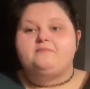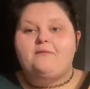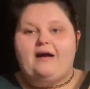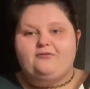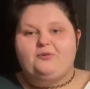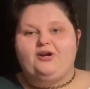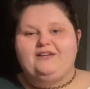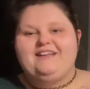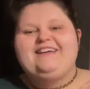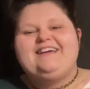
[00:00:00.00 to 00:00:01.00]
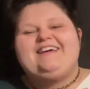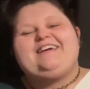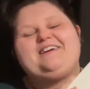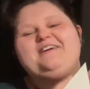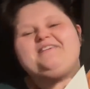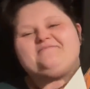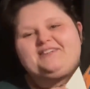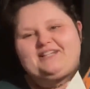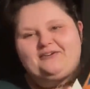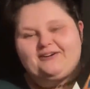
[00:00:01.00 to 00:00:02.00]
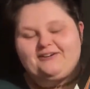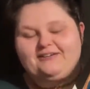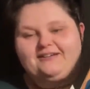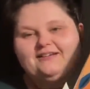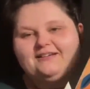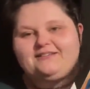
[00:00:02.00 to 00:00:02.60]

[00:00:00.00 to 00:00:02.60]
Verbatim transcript: My bathroom curtain, my shower curtain.